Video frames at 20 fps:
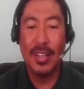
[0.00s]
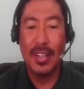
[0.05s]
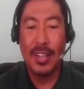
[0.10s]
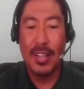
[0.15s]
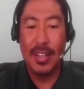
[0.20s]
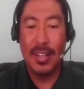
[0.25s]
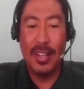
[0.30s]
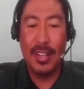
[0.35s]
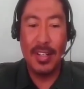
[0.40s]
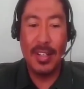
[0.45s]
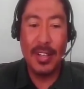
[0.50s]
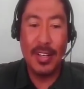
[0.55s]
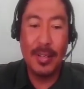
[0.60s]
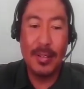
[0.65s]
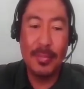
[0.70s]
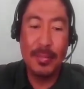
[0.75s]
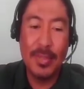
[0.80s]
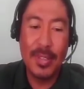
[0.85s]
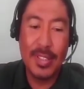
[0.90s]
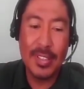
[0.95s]

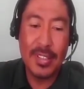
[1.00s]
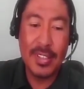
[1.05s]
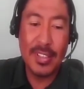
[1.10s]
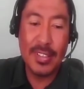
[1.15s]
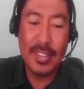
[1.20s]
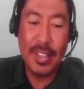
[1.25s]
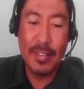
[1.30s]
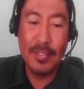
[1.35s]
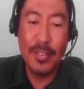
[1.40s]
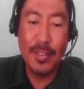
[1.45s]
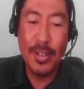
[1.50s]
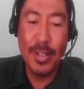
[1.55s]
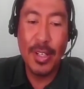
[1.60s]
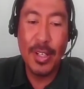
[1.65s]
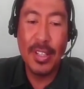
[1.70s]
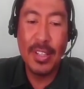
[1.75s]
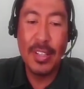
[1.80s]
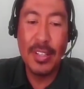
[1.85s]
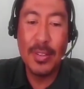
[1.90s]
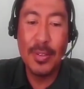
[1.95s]
Um, it says
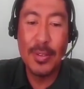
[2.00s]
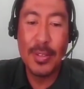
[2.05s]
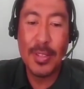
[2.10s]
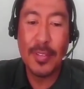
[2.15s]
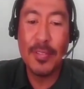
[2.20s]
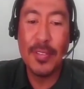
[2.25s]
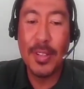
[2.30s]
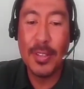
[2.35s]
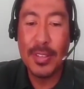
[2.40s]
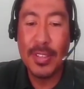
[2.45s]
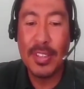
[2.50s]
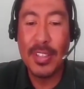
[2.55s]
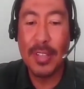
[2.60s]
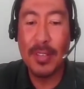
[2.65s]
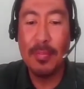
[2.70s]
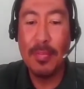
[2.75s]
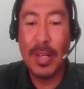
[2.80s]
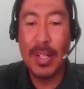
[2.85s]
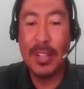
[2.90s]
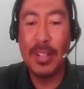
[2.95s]
avoid the use of
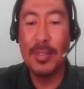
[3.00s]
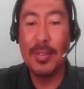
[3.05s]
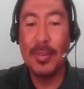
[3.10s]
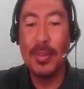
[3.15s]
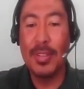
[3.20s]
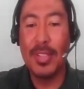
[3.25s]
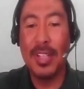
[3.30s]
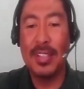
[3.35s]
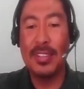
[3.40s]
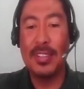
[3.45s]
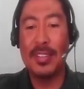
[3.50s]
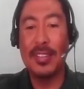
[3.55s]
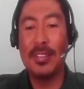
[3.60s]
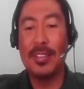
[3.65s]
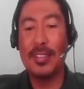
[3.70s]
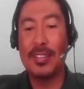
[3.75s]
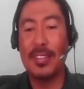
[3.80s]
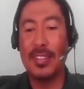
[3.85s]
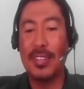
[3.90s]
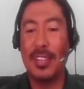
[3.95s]
non-stick pan and
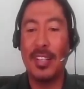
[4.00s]
utensils.